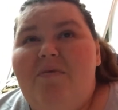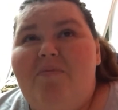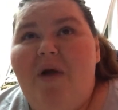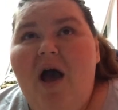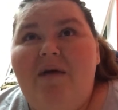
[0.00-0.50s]

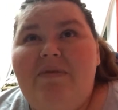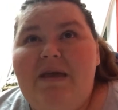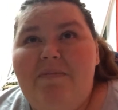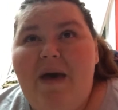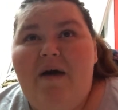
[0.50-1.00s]
probably
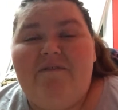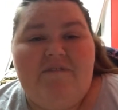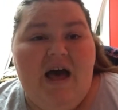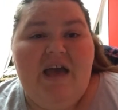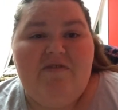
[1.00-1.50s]
about
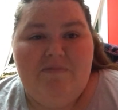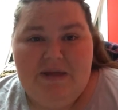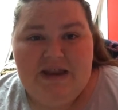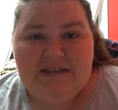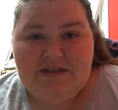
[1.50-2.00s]
five
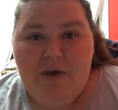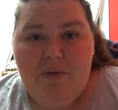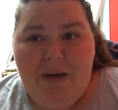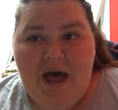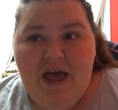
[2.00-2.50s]
minutes go
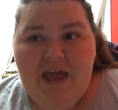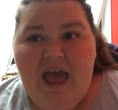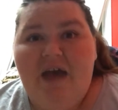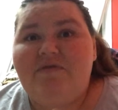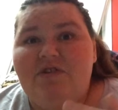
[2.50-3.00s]
by
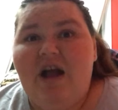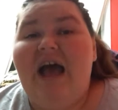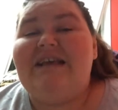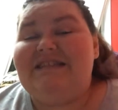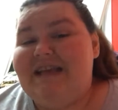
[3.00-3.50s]
after
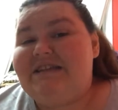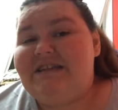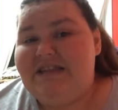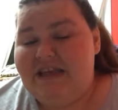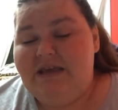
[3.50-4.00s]
I
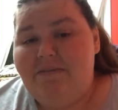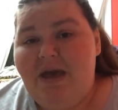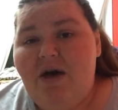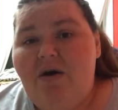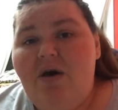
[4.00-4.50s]
sent the
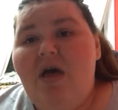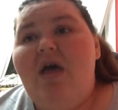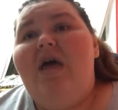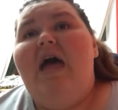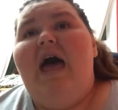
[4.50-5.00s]
email,
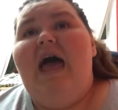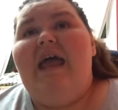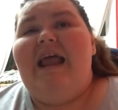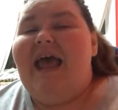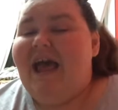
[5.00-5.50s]

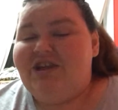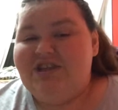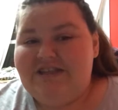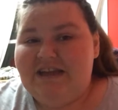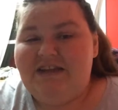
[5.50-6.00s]
and I actually
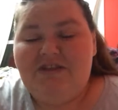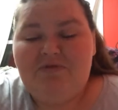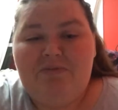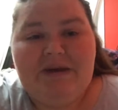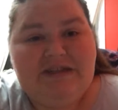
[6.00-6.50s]
sent it
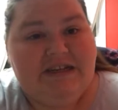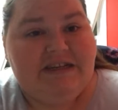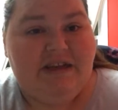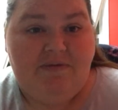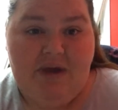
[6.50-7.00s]
through my
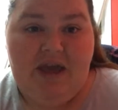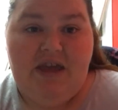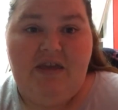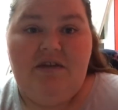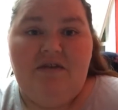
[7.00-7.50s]
Day-to-Day
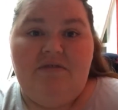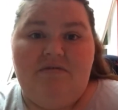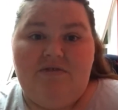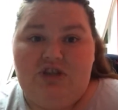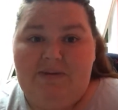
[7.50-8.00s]
Ray
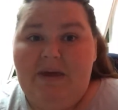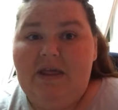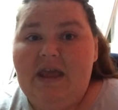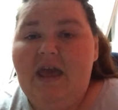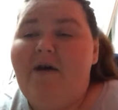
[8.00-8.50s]
Gmail
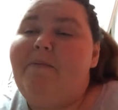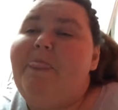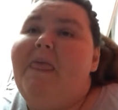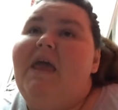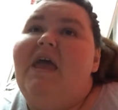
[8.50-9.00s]
account.
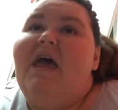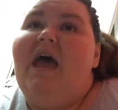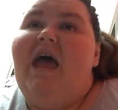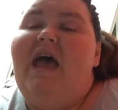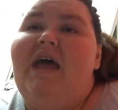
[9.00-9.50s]

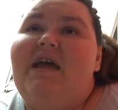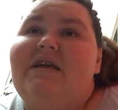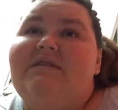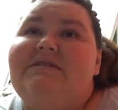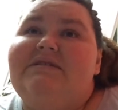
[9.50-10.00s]

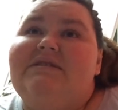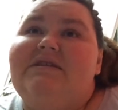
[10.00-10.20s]
And